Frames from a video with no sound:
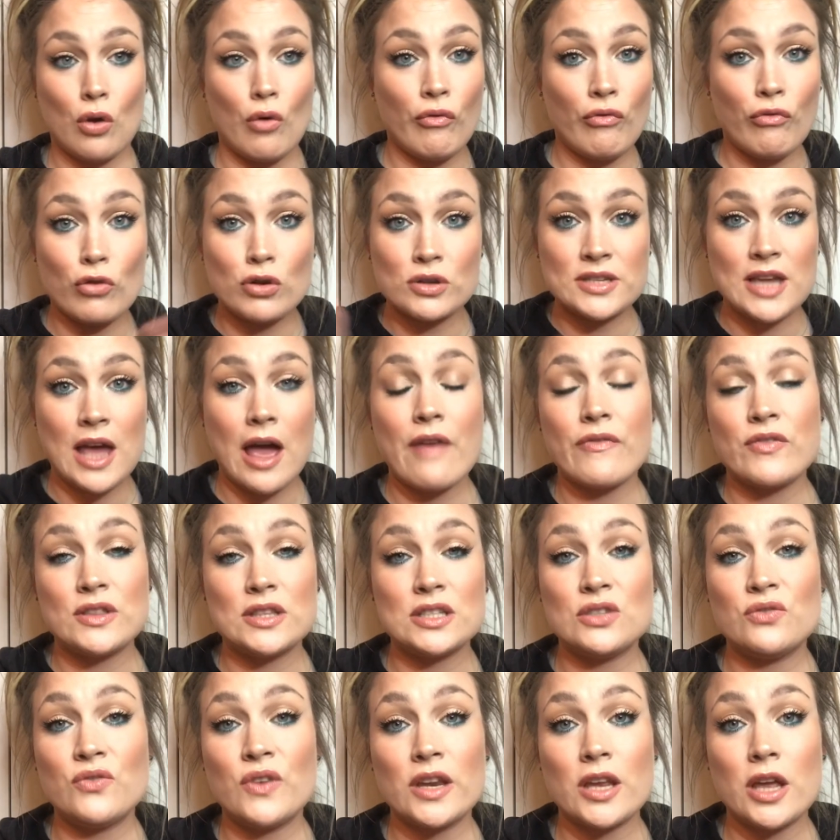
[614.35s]
first half of
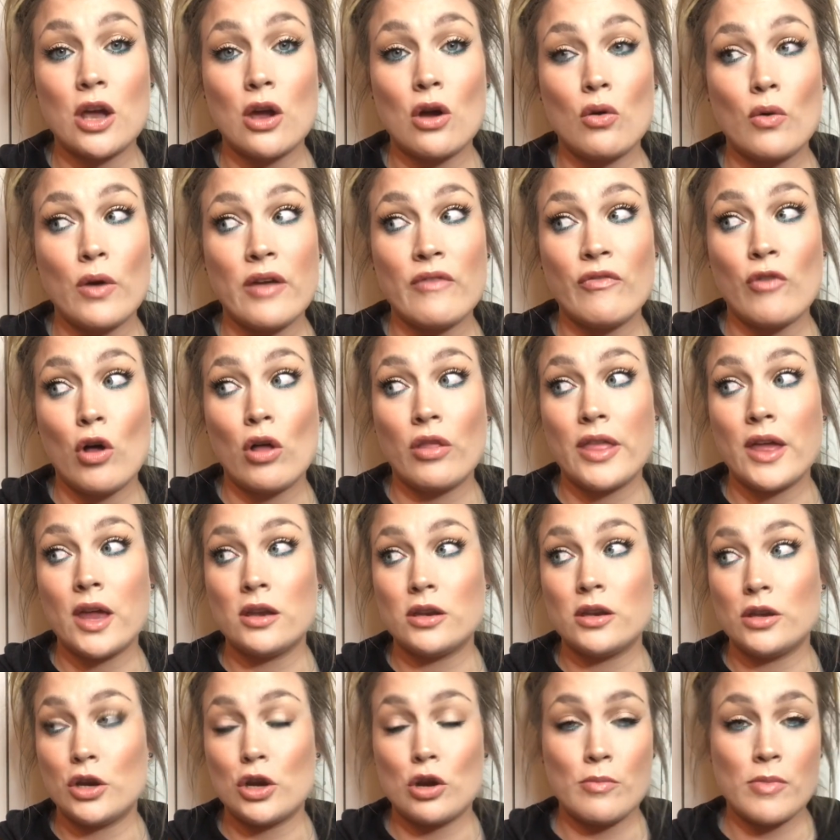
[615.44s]
this video, if I'll
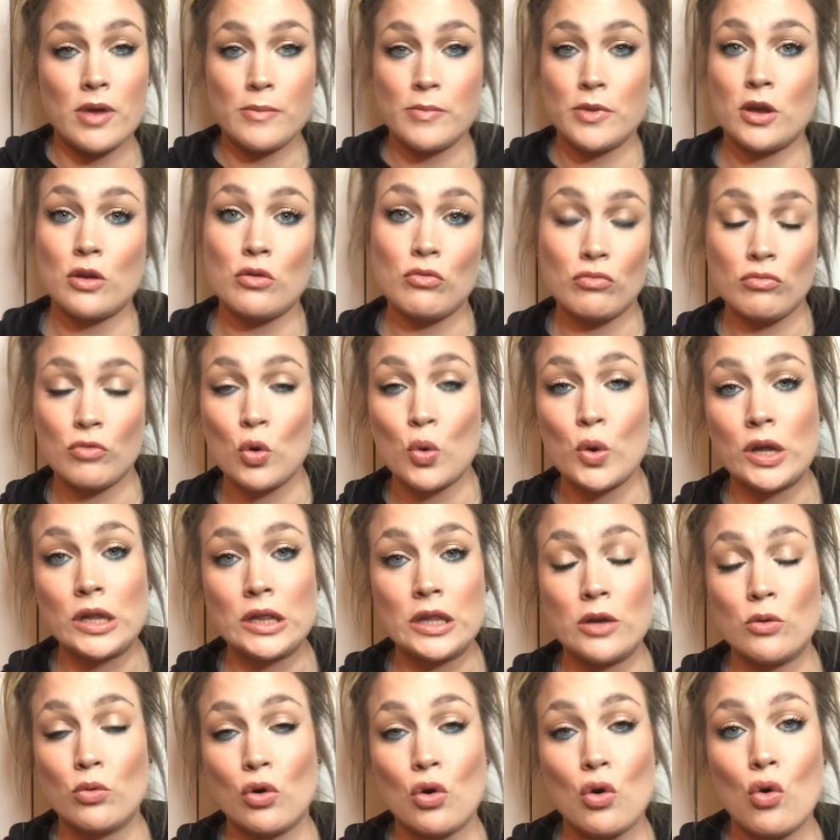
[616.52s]
then, maybe
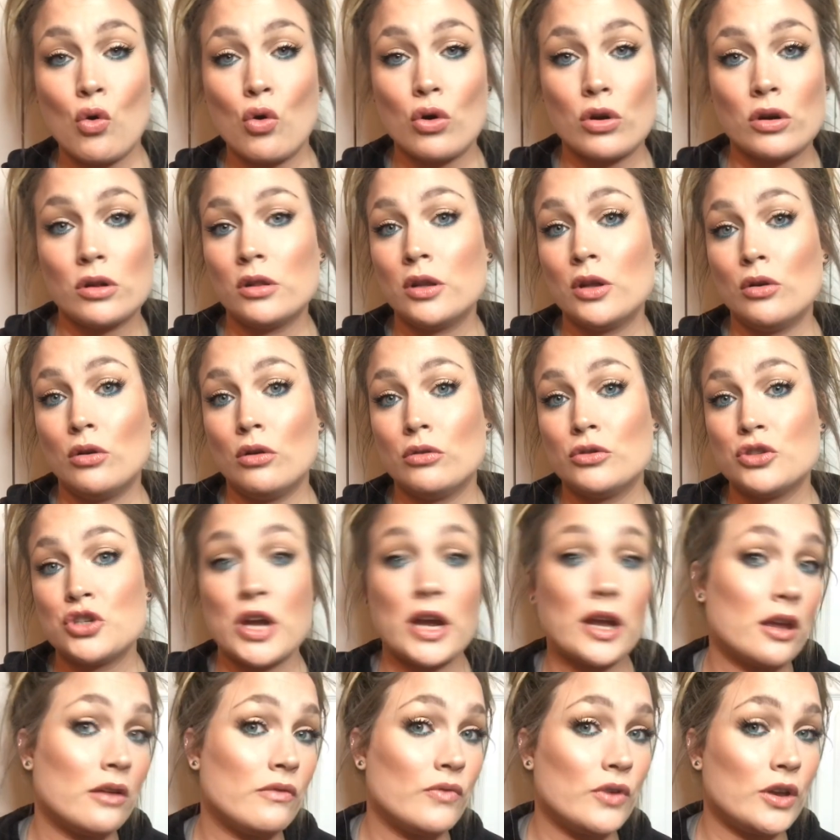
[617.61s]
quickly record a little
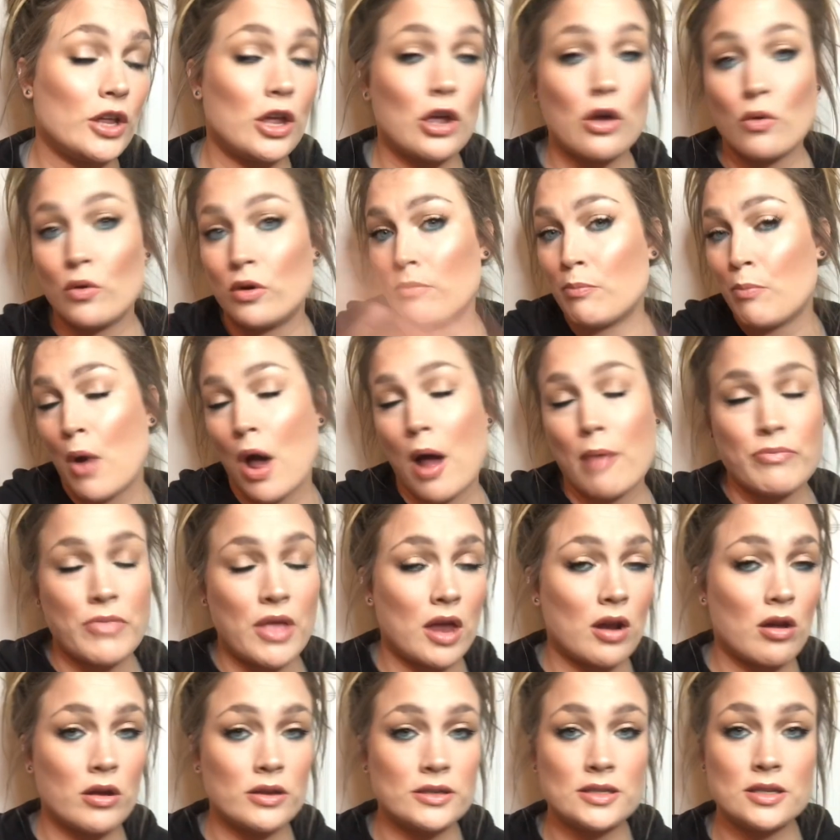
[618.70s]
check-in video and pop
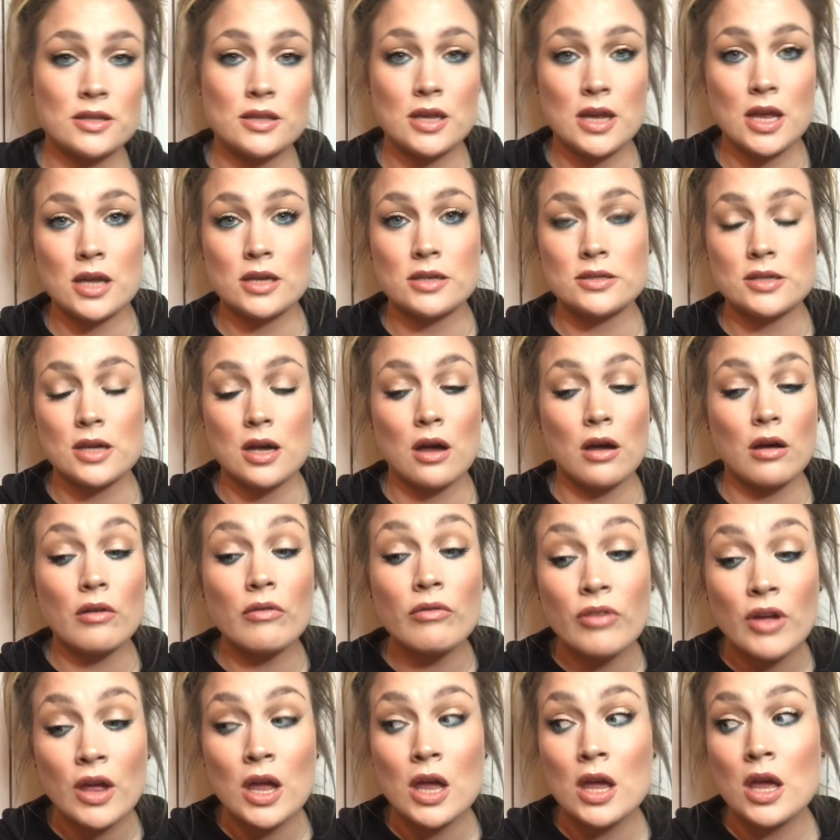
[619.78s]
that onto the end
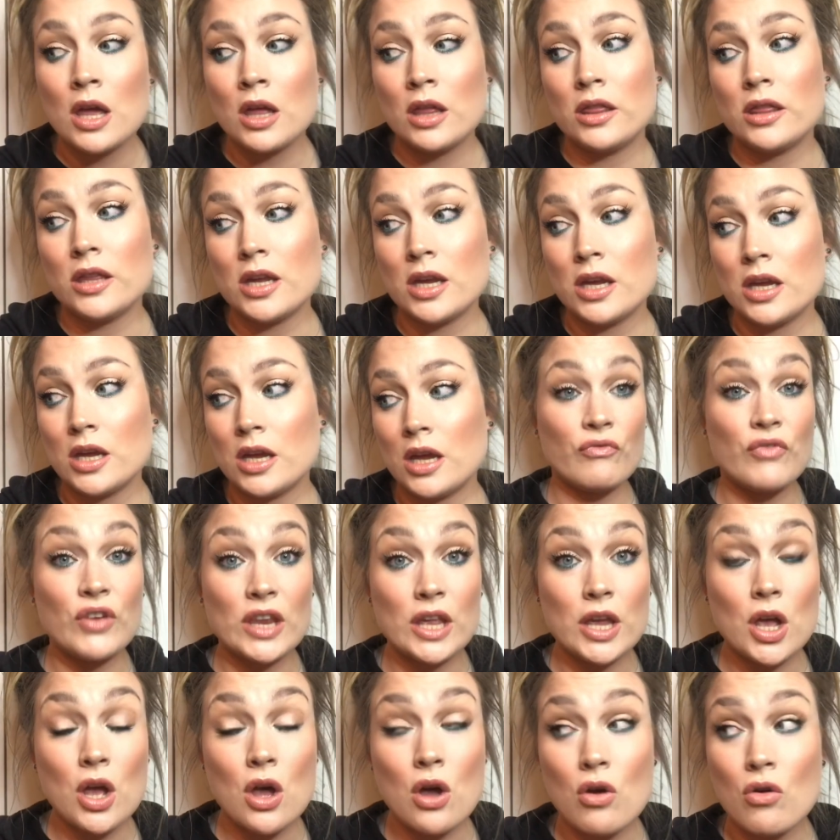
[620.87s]
of the
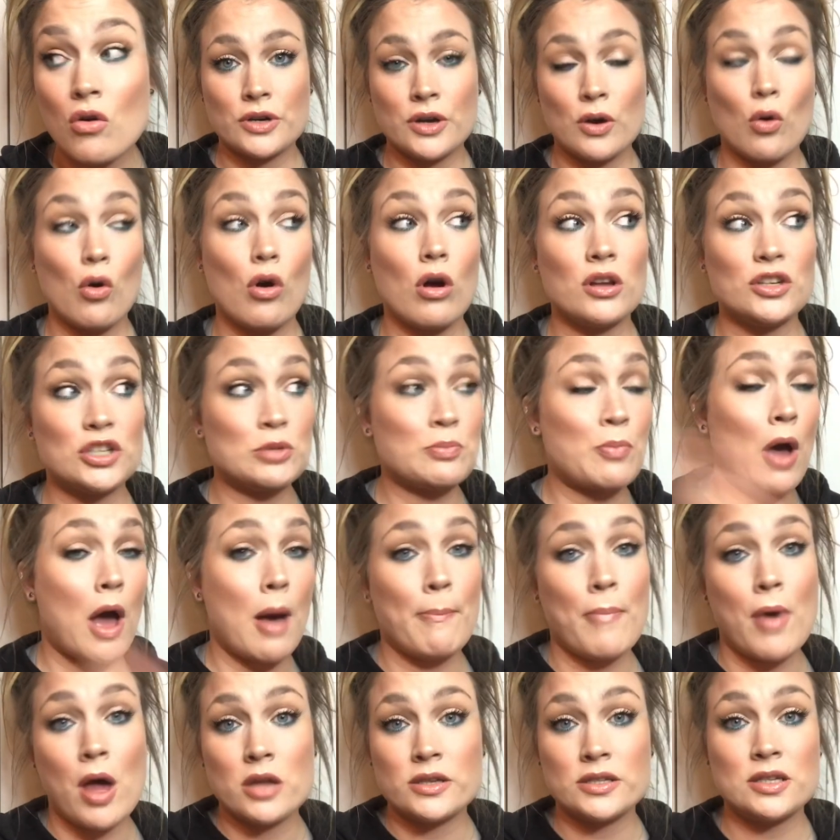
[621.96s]
video, or I'll just
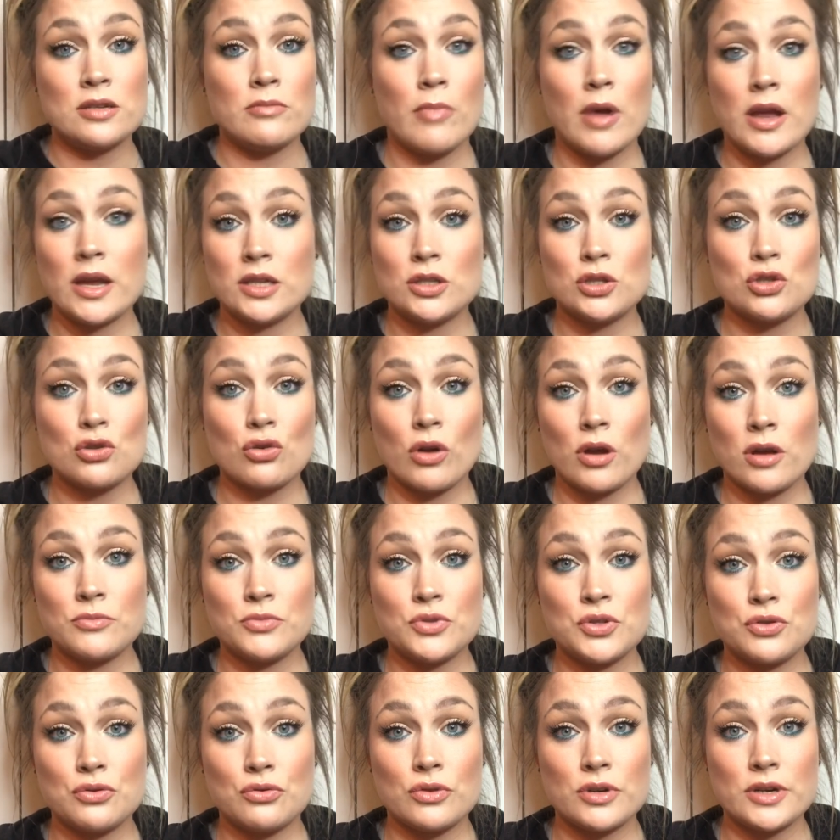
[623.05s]
pop onto my Instagram
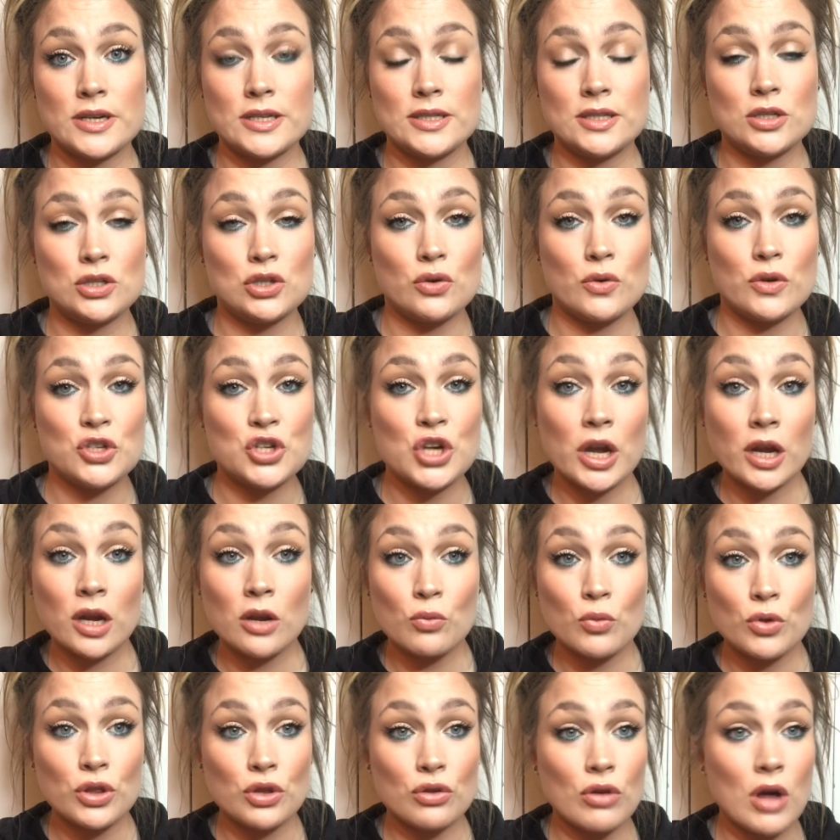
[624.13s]
stories and do a check-in
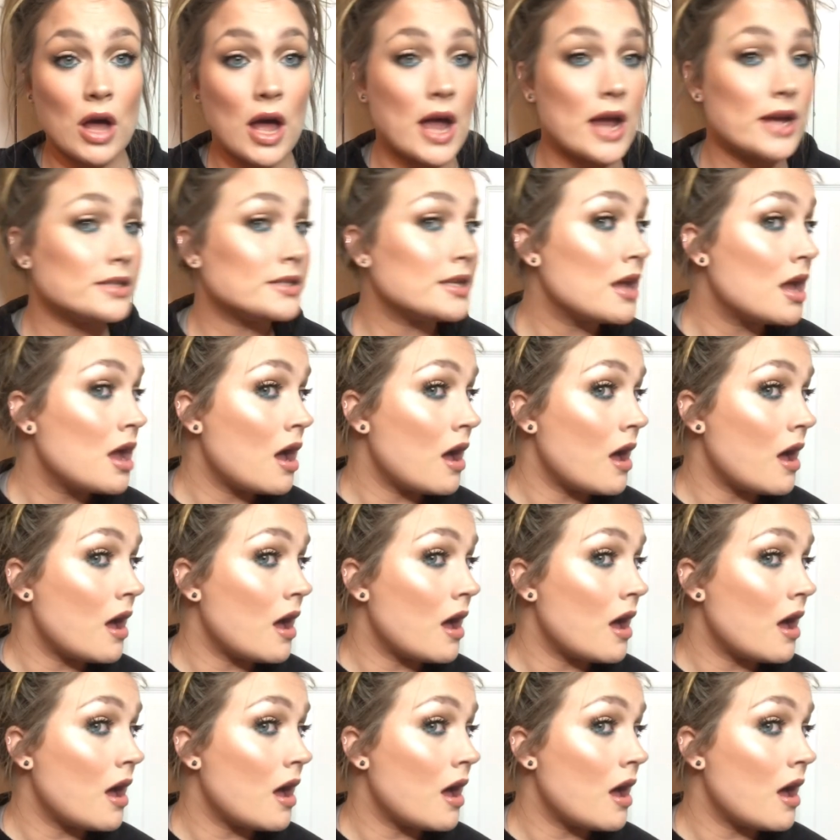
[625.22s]
with you guys.